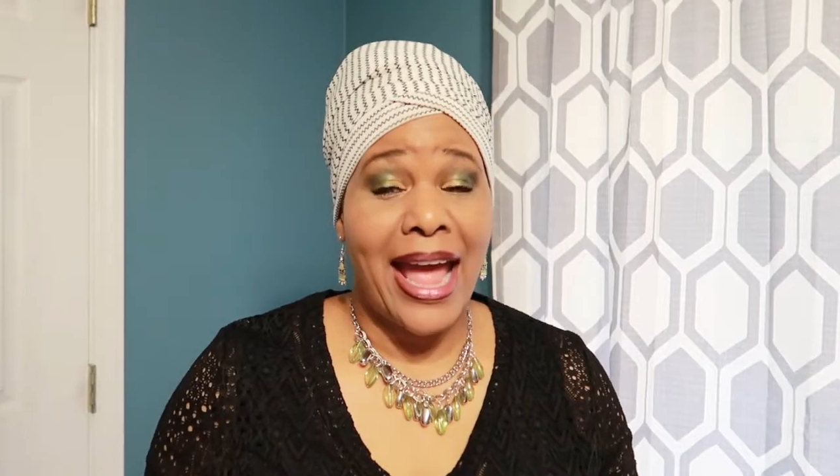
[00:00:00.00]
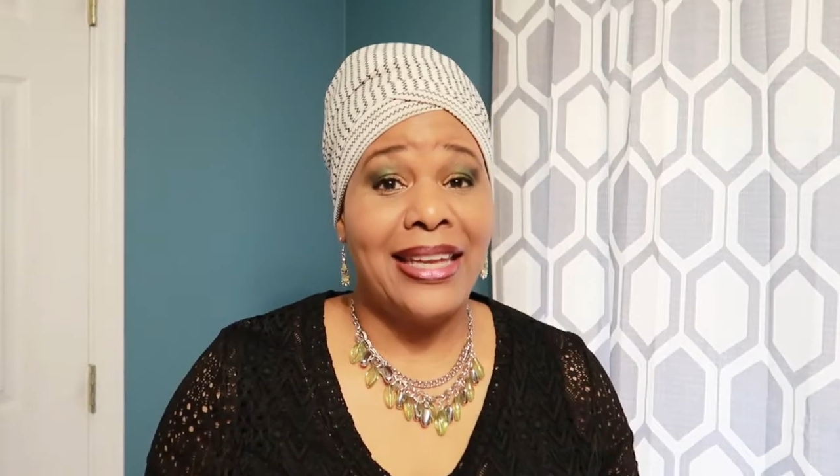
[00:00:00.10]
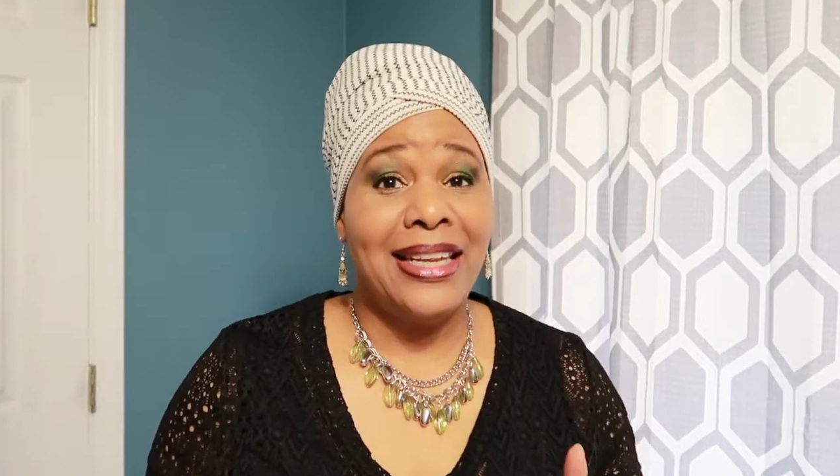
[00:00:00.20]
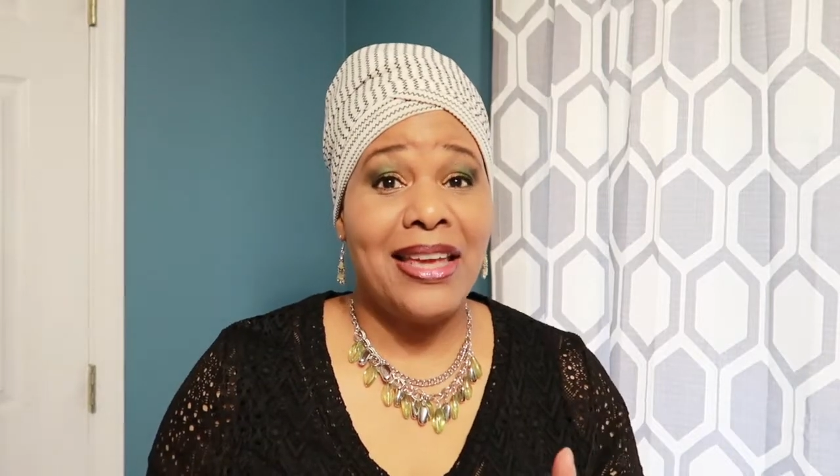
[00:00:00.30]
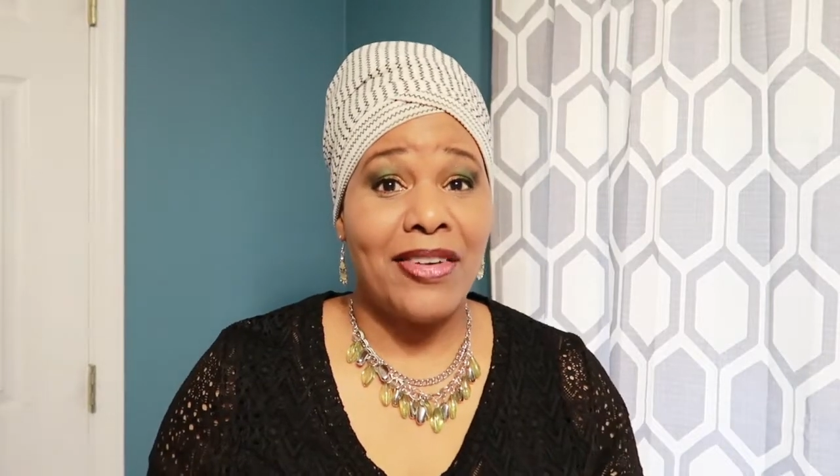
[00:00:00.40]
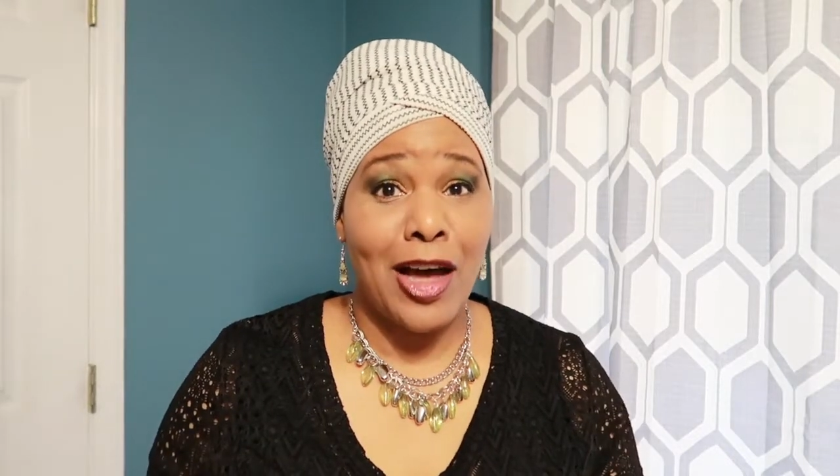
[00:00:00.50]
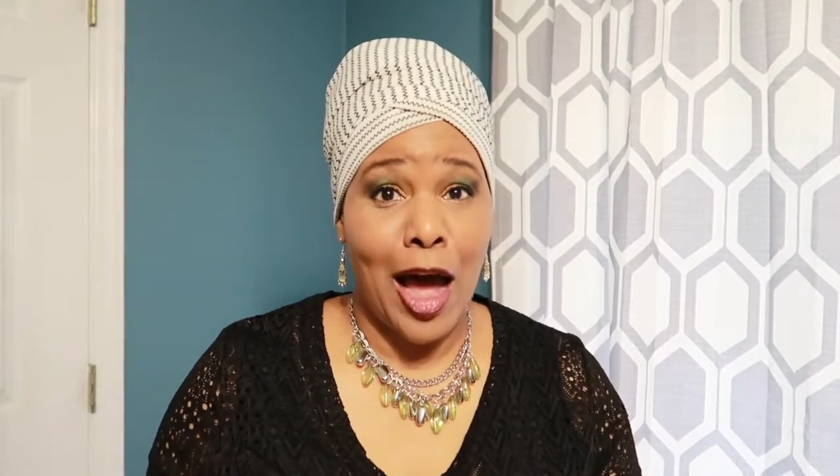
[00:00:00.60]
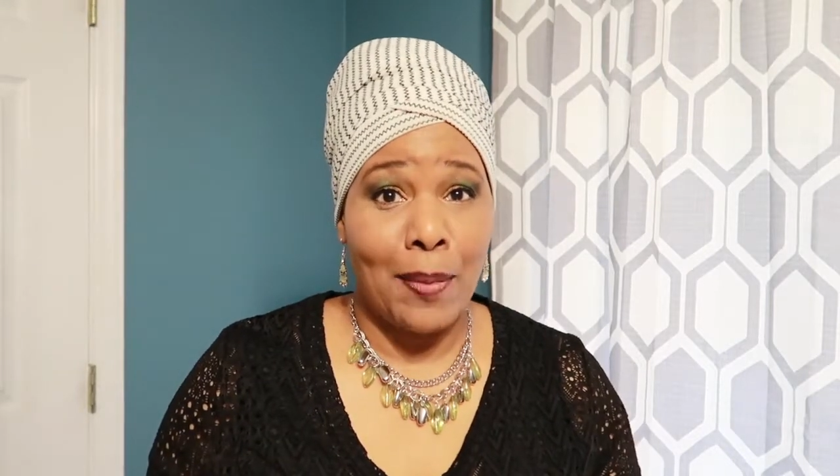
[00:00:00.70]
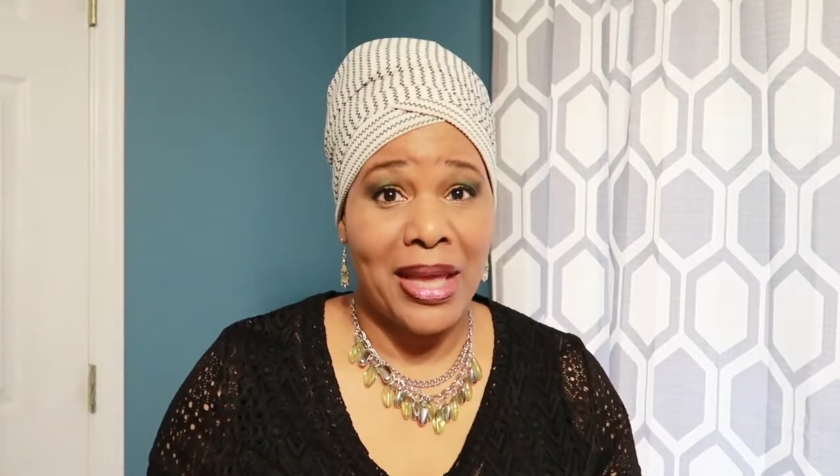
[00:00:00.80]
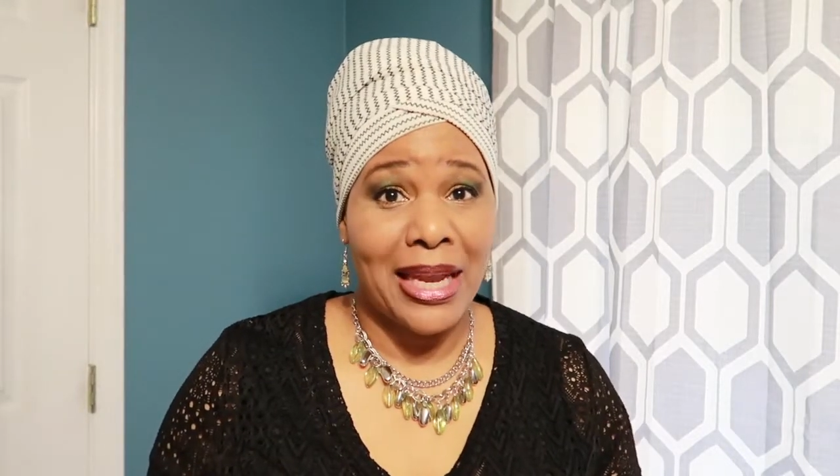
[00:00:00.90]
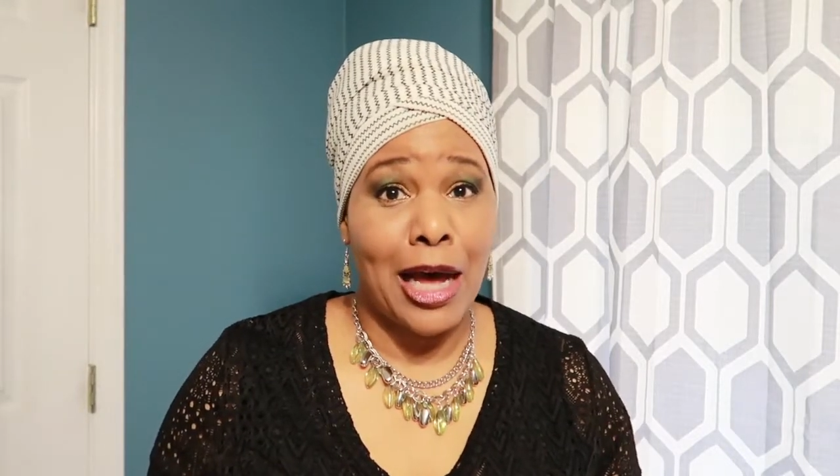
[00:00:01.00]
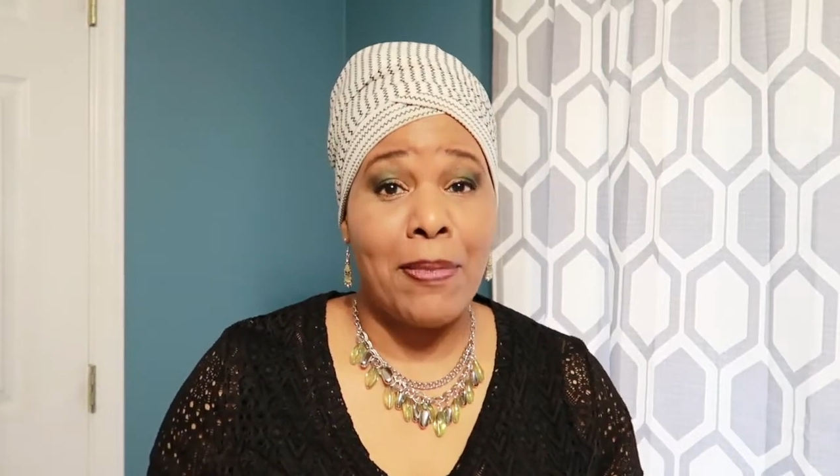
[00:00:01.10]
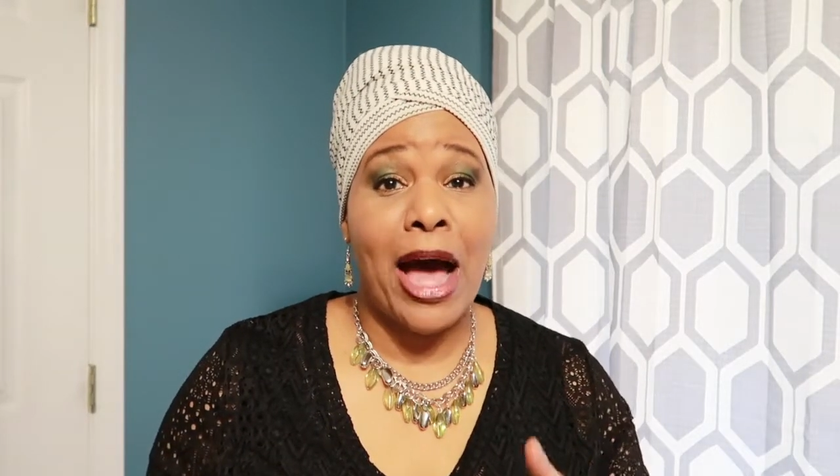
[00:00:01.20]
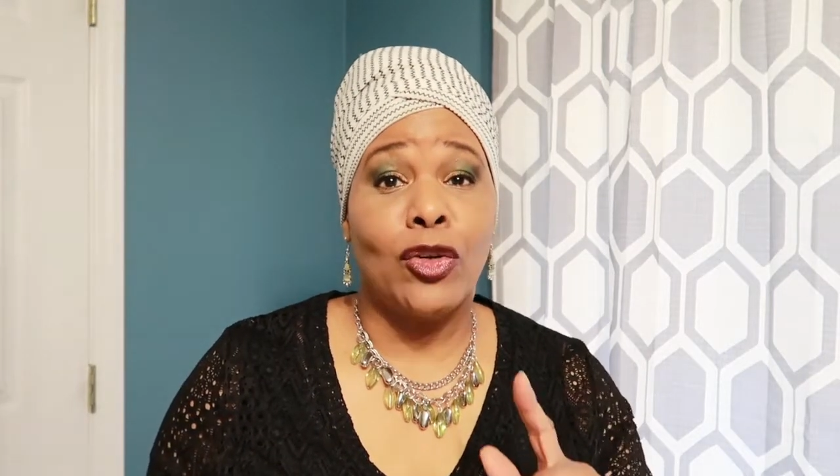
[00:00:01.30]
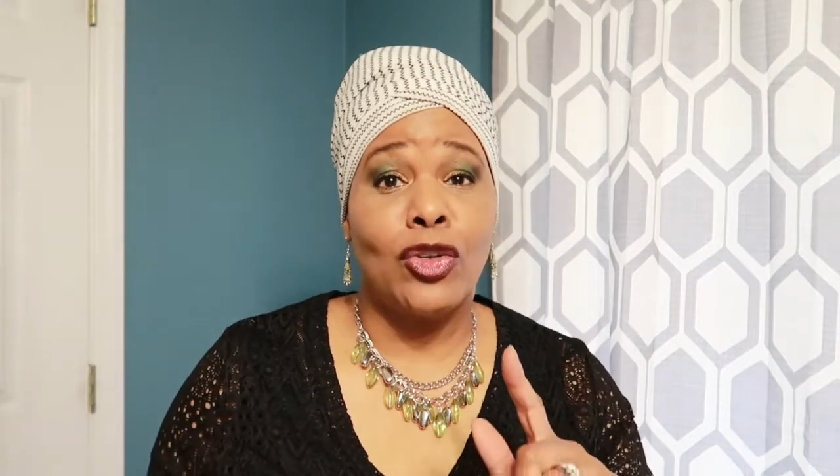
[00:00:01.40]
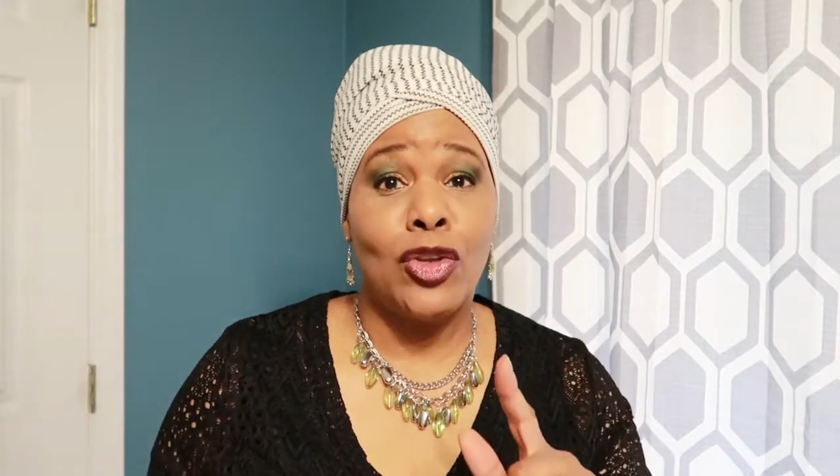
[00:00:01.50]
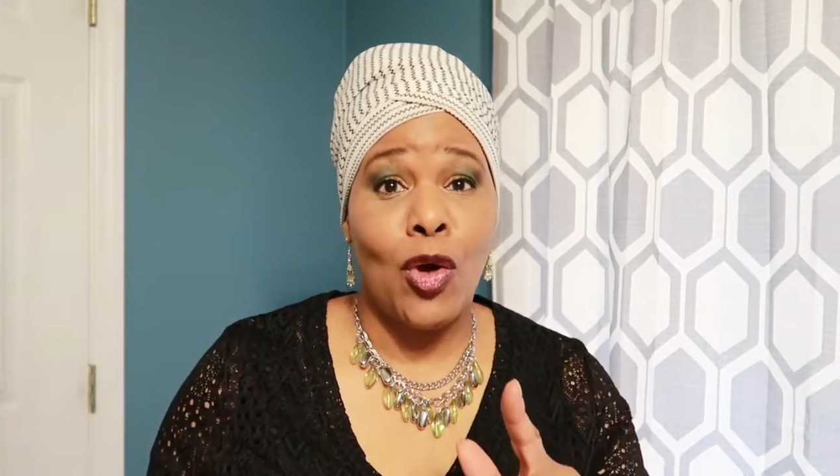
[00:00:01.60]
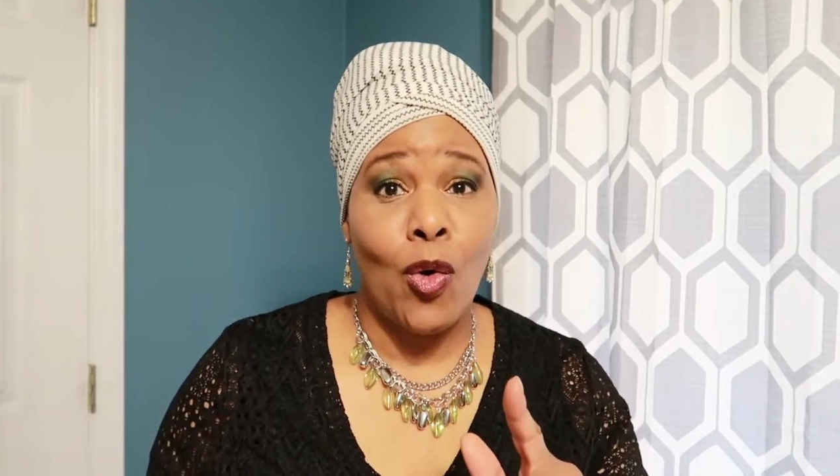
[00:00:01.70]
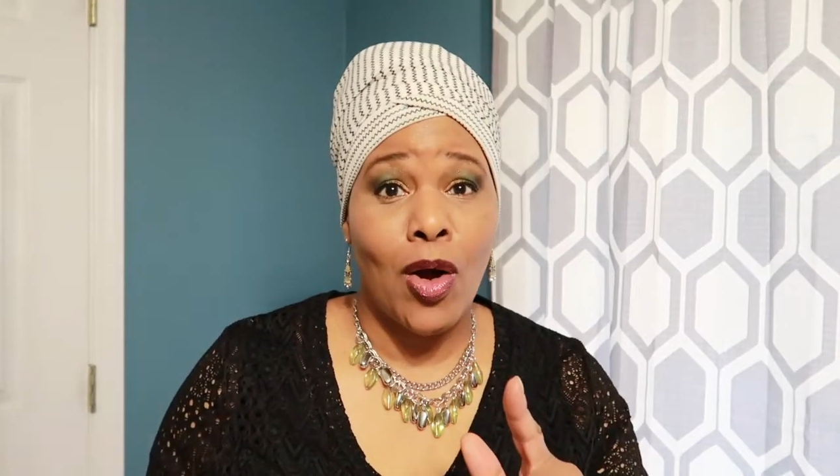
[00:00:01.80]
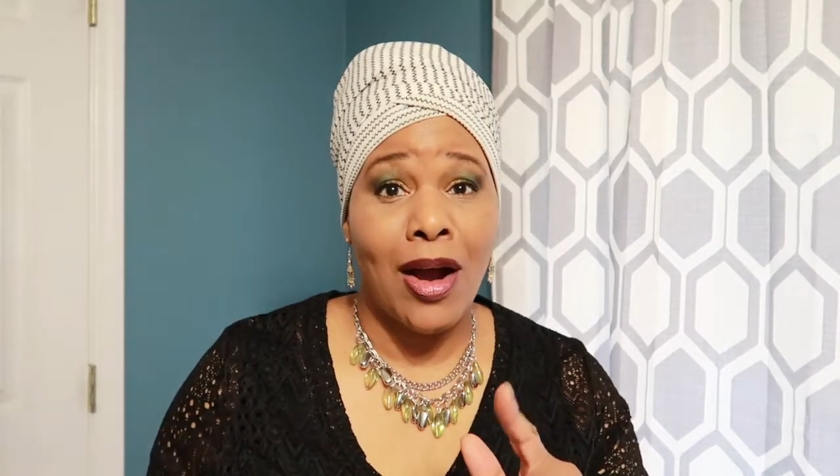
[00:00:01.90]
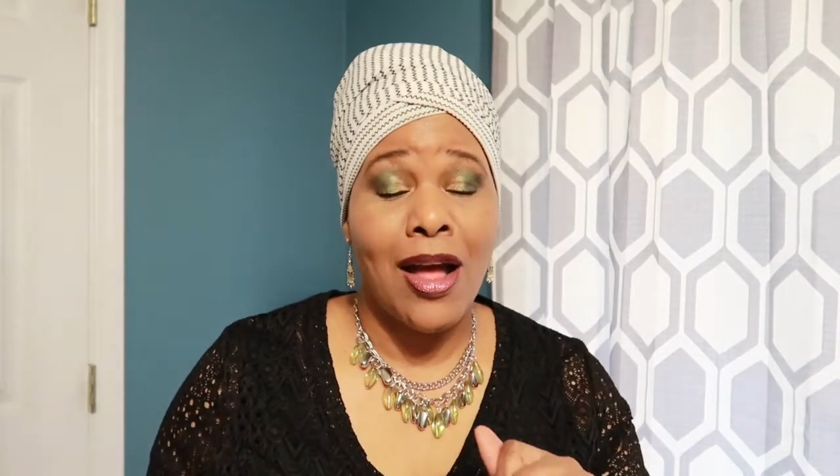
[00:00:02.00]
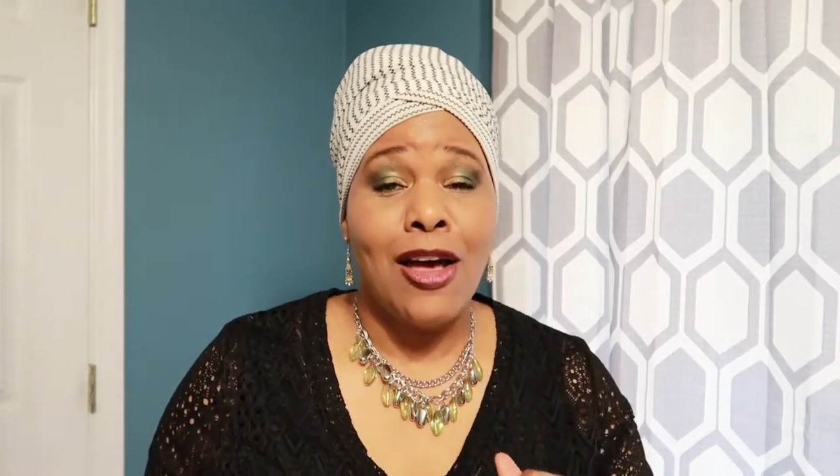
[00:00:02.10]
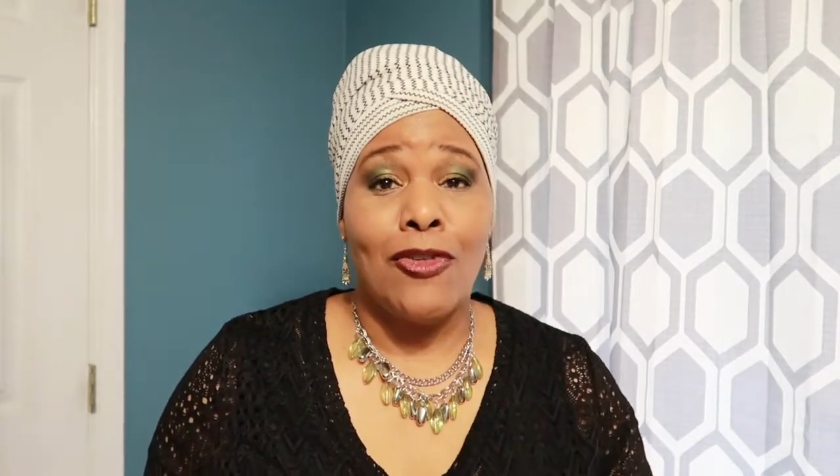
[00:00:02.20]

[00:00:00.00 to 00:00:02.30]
and leave a comment about your